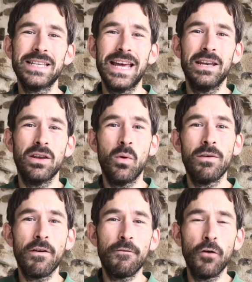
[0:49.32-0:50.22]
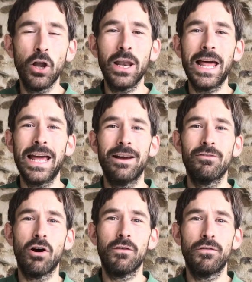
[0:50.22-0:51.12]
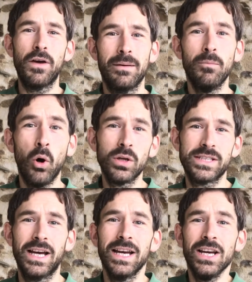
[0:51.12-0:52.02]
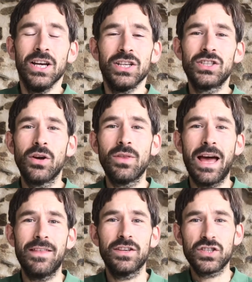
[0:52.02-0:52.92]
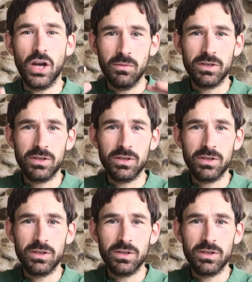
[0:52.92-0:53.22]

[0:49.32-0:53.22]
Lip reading: in with a full layer of mortar so that the stones are